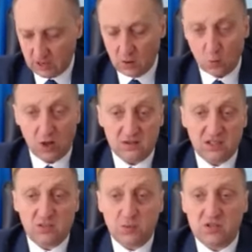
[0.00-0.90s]
well,
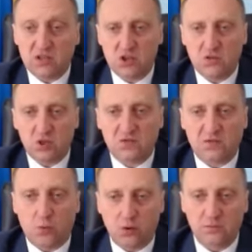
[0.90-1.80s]
this position was
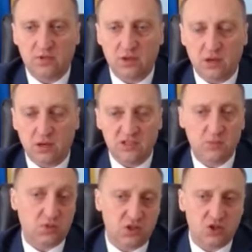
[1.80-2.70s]
formed, its
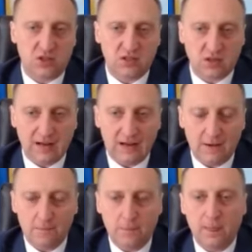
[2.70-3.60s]
position is
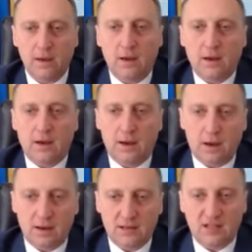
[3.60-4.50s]
clear.
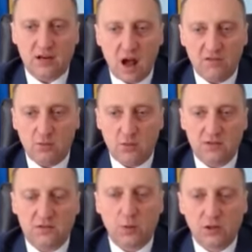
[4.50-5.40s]
Uh, the
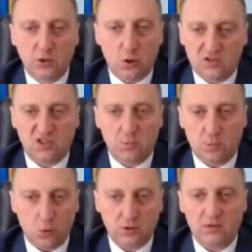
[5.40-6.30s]
government will not
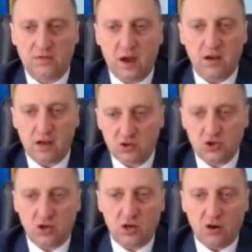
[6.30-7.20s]
support
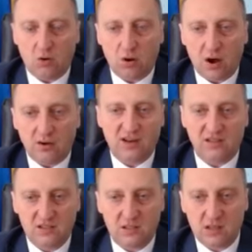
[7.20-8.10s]
financially or
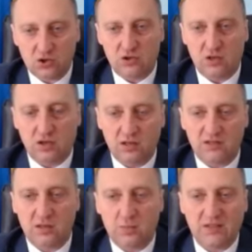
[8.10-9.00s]
organizationally
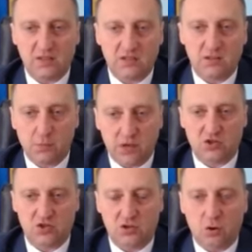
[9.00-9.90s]
the
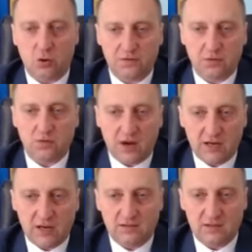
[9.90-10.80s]
participation of
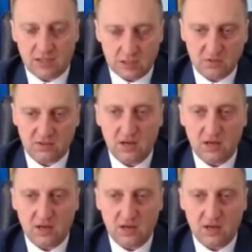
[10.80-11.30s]
Ukrainian teams